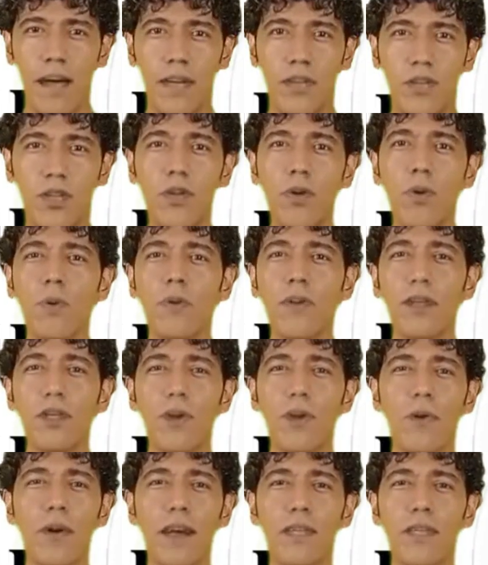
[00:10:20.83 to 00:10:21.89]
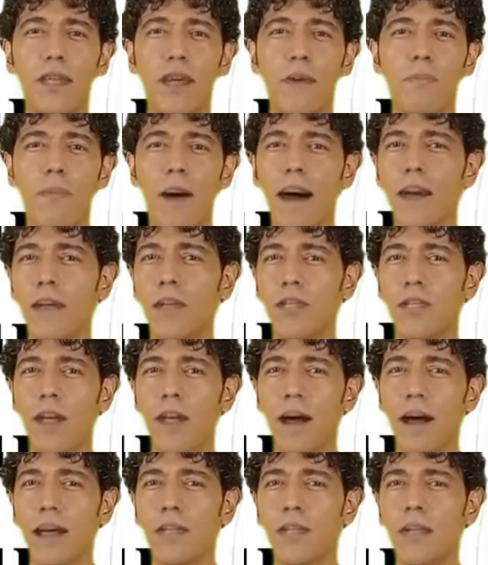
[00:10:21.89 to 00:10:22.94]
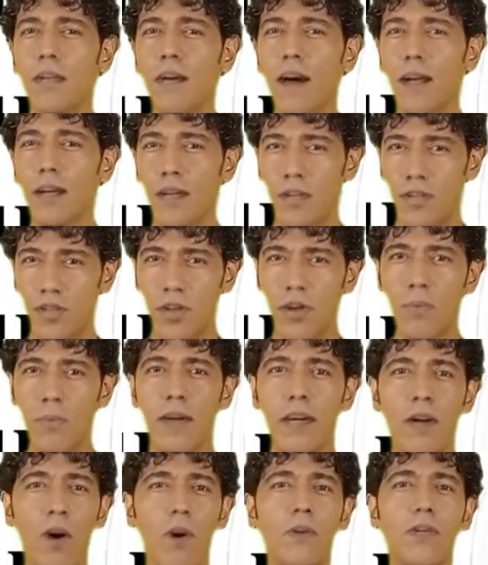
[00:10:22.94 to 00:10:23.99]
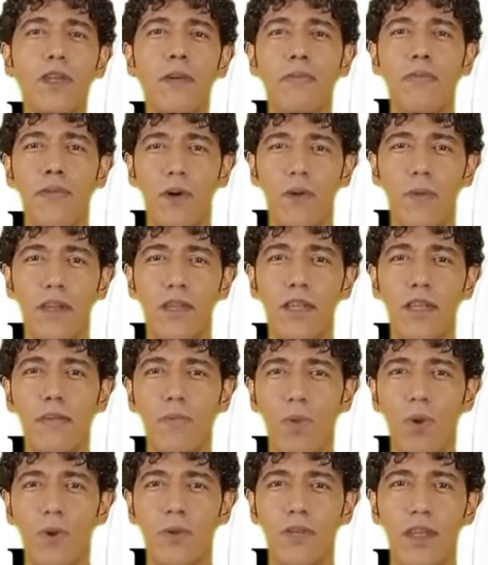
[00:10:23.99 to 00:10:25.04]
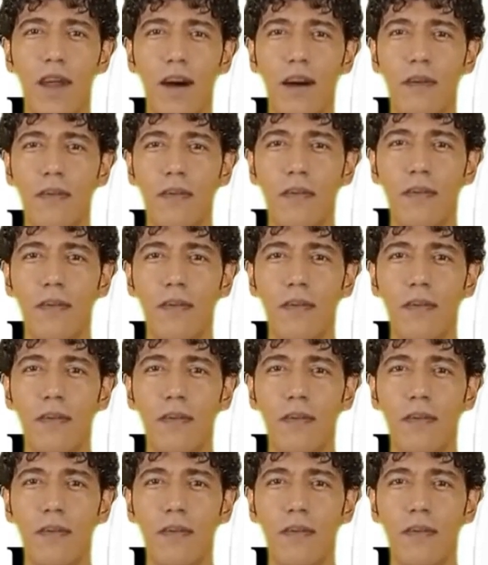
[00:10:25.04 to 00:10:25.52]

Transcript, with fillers: Ensure that you're eating a balanced diet and consuming lots of fluids and water.